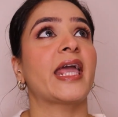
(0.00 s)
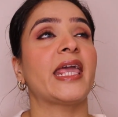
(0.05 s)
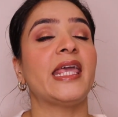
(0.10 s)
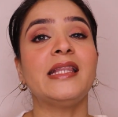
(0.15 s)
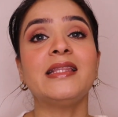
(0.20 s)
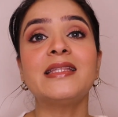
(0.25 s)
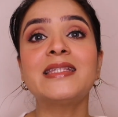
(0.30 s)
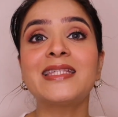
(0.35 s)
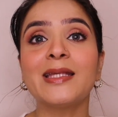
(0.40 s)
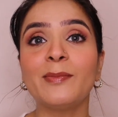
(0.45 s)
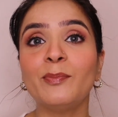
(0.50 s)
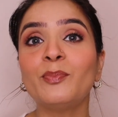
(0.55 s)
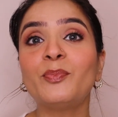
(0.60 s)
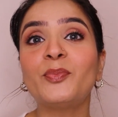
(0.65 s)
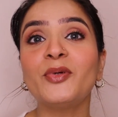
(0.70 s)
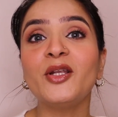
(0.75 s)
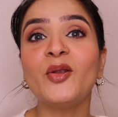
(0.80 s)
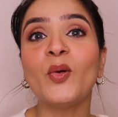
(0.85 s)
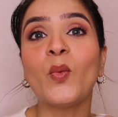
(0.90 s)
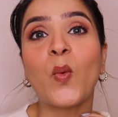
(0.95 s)
In
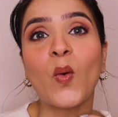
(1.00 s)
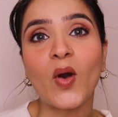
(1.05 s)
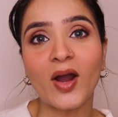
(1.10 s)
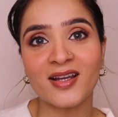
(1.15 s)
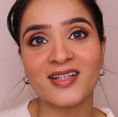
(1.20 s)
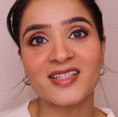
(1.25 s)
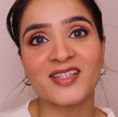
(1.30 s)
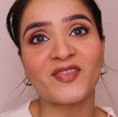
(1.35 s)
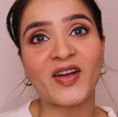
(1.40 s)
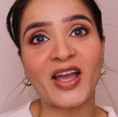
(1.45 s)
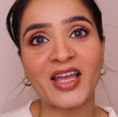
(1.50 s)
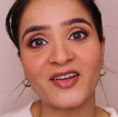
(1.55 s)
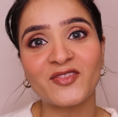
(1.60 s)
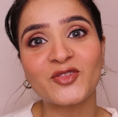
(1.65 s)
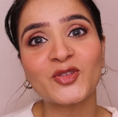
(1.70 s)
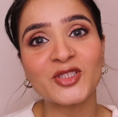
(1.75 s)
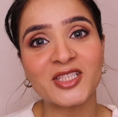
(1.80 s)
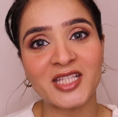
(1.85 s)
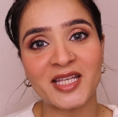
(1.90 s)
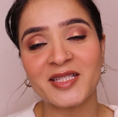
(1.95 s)
simple words, if I
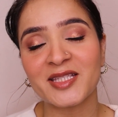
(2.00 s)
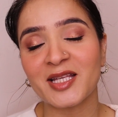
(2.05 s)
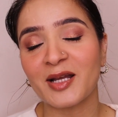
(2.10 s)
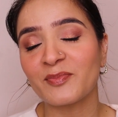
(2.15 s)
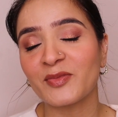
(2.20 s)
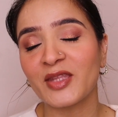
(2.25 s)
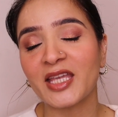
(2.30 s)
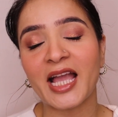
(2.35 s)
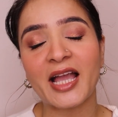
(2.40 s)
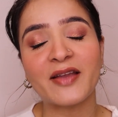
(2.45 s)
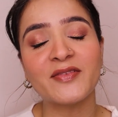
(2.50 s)
have to say something,